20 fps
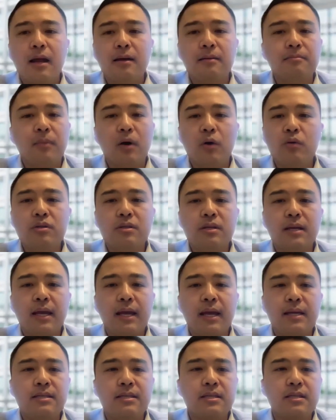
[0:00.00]
And most of the
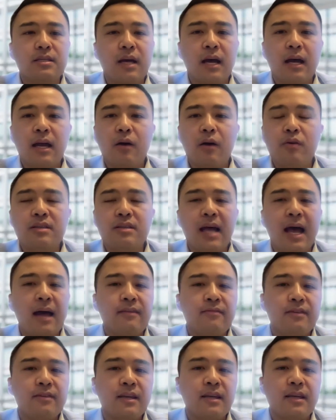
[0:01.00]
cases, I always
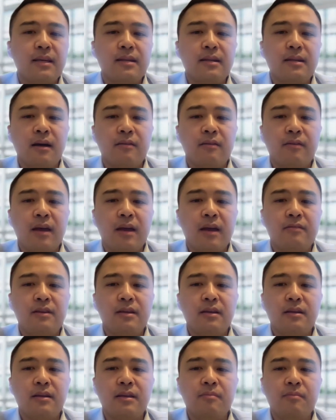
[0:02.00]
advocate of
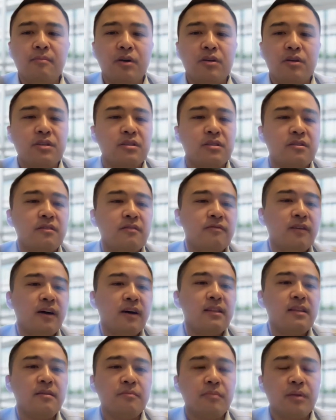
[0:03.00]
having an emergency
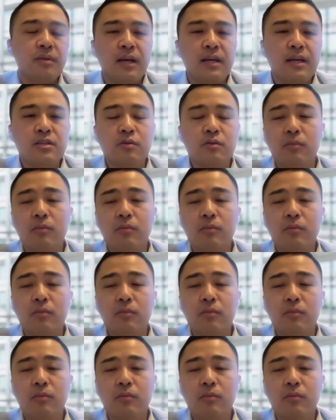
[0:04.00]
fund in place.